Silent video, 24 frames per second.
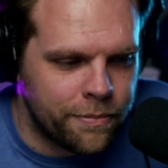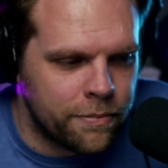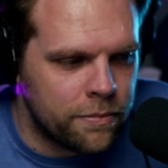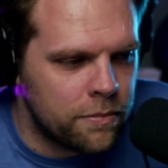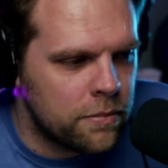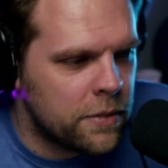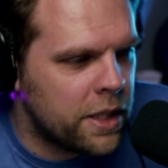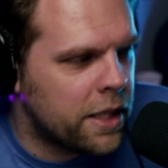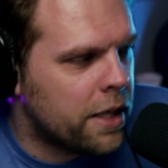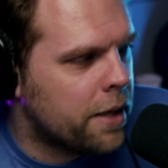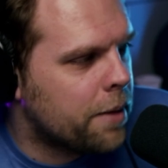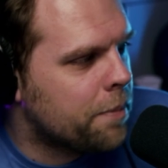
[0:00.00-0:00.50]

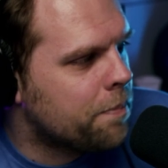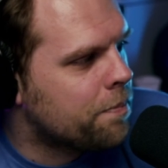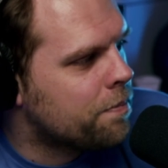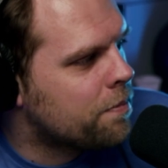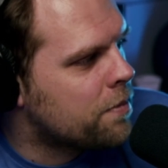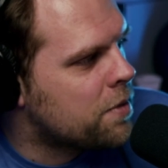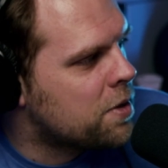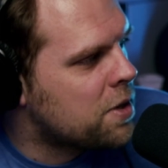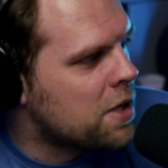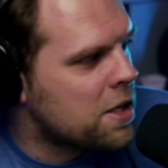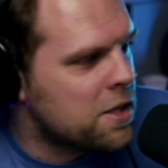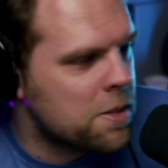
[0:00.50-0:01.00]
know,
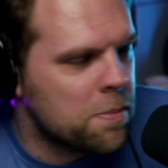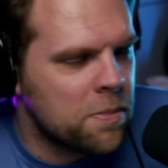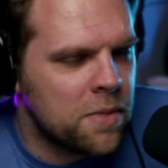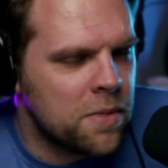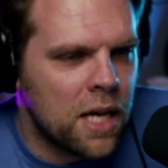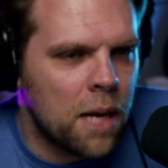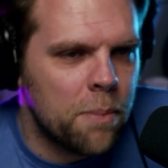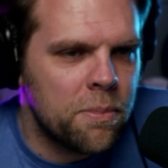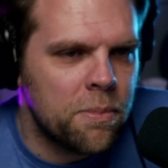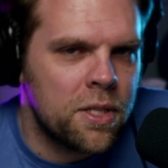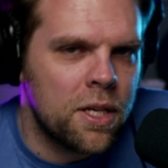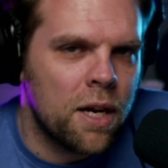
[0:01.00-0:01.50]
said some
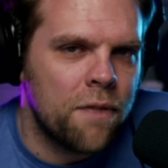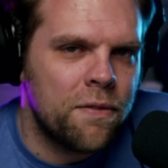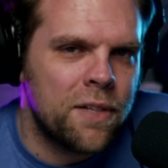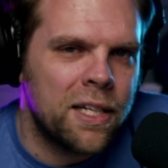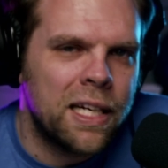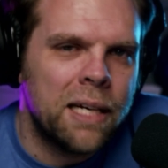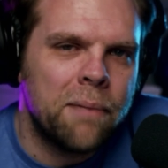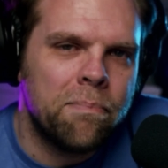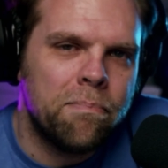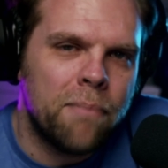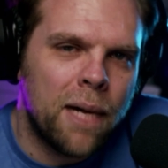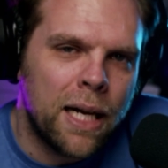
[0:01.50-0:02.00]
dumb stuff to
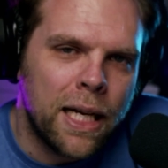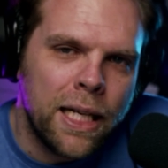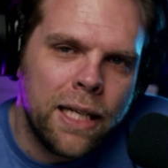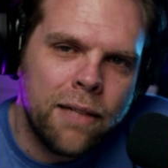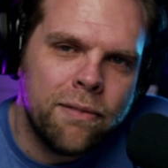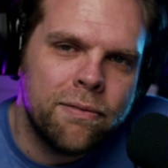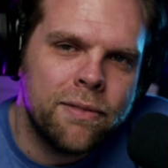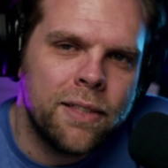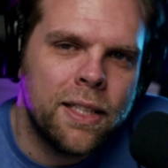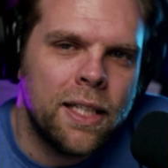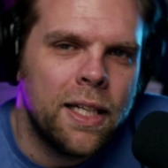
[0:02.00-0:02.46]
get money,